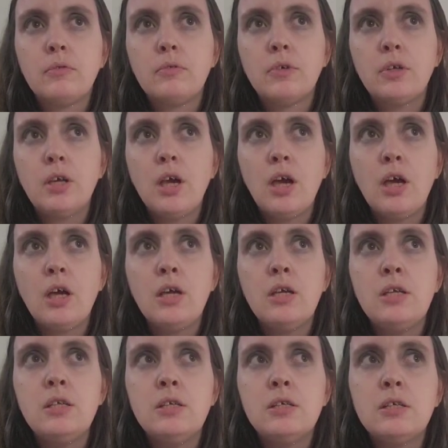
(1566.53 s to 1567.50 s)
very
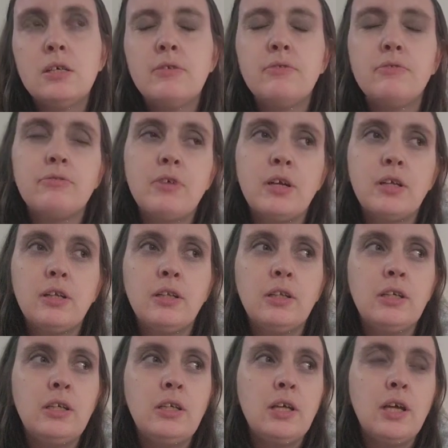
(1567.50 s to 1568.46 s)
kind and
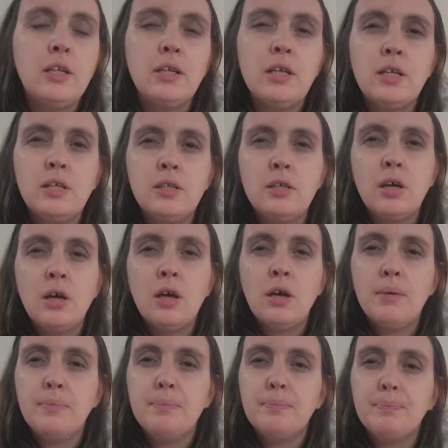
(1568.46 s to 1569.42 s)
friendly. And then
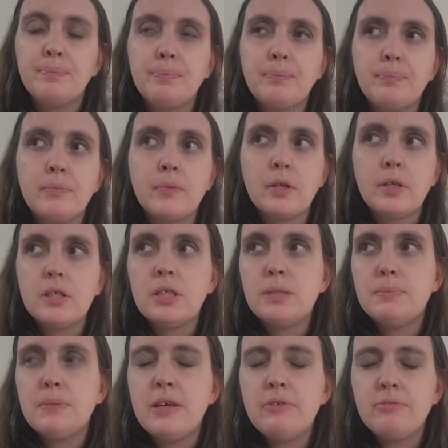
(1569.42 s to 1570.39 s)

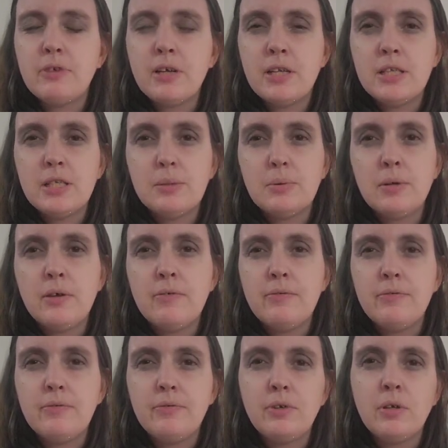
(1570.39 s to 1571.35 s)
she's made friends with
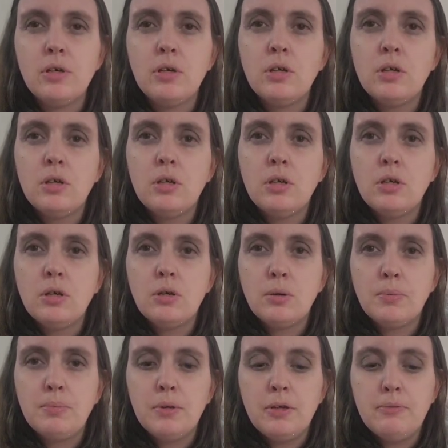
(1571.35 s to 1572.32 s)
a
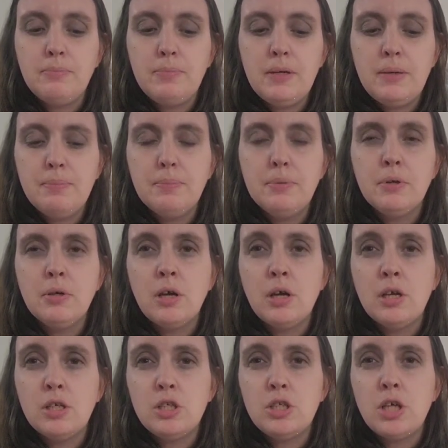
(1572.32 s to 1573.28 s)
couple of people,
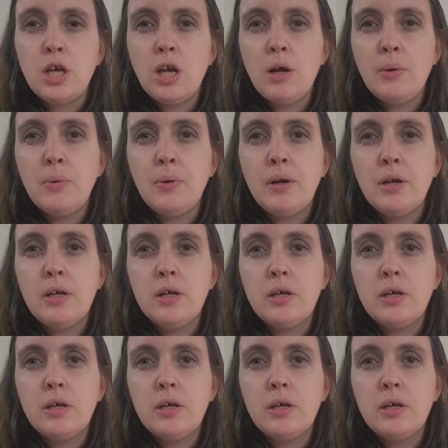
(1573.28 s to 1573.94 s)
Xiao